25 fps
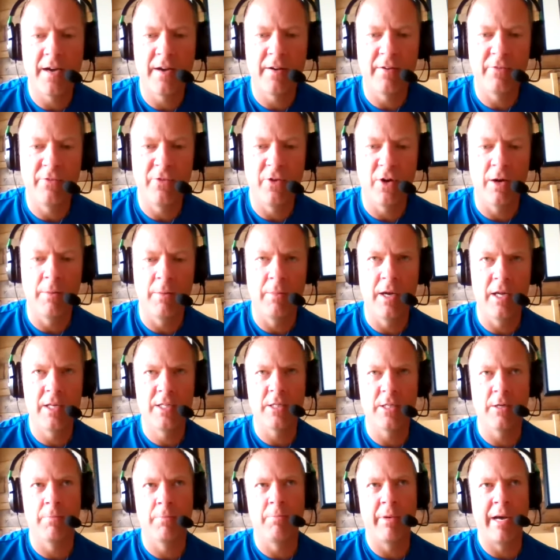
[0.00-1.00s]
Very much
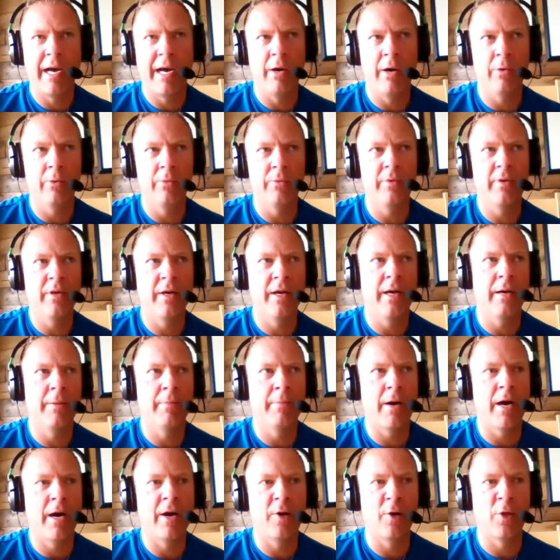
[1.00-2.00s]
about
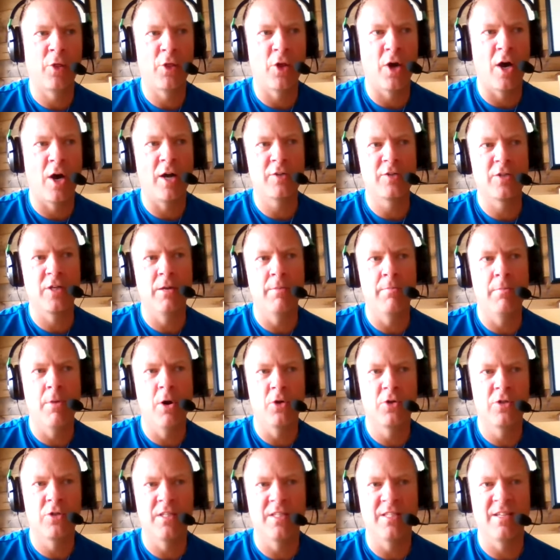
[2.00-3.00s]
our thoughts and
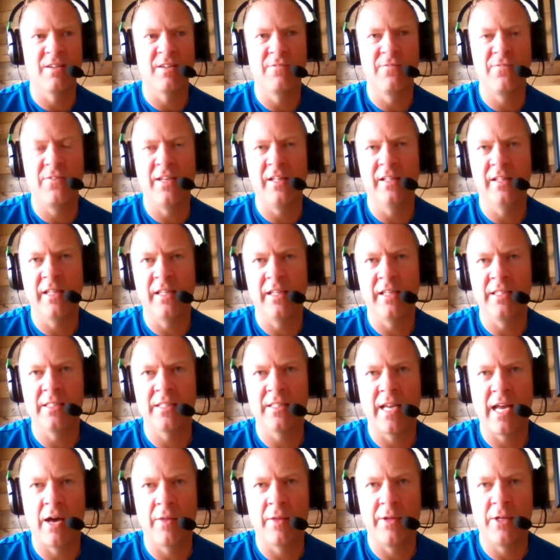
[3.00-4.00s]
emotions and feelings
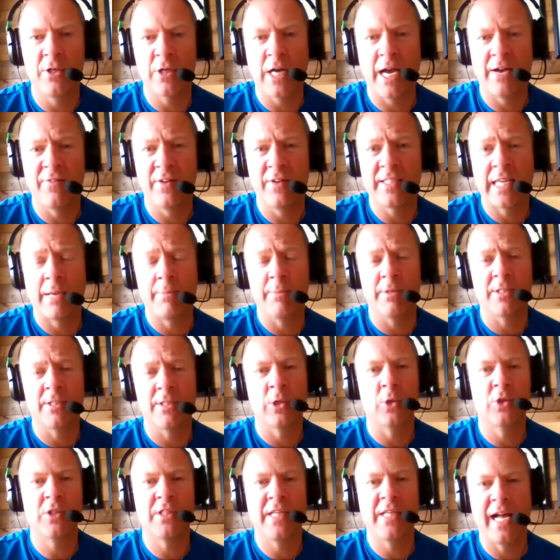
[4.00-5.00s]
and how they drive us. I'm a
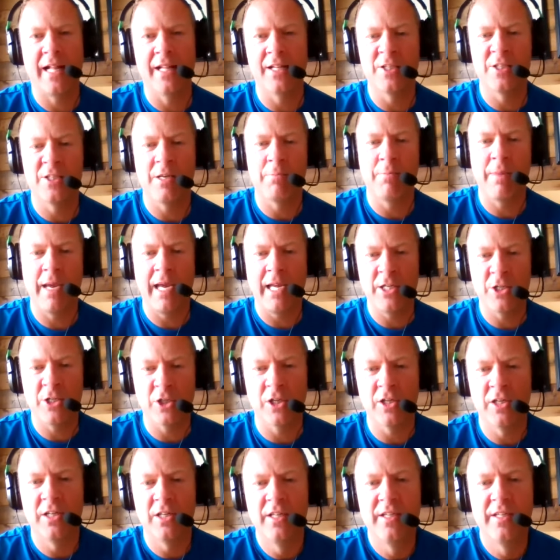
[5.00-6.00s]
sociology
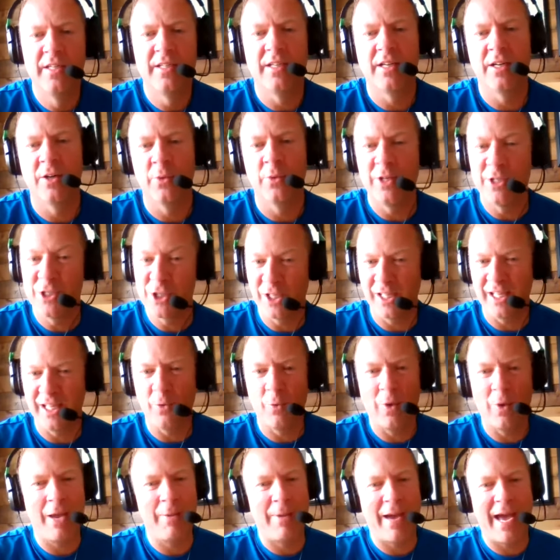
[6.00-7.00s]
major originally,
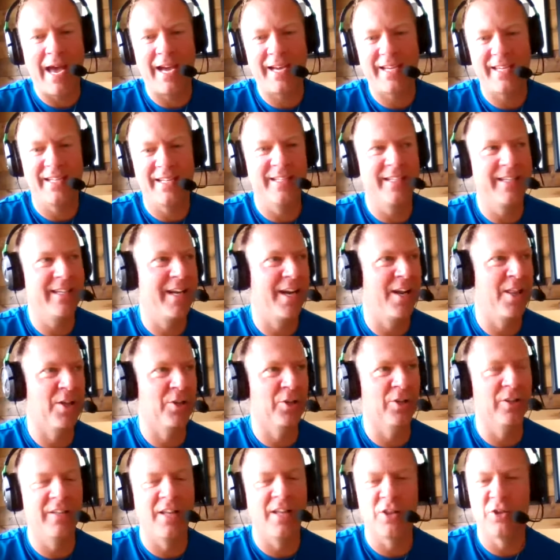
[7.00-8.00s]
way back in
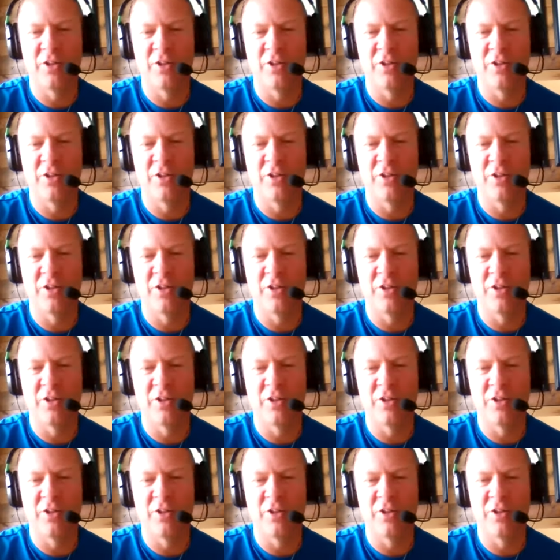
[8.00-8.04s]
another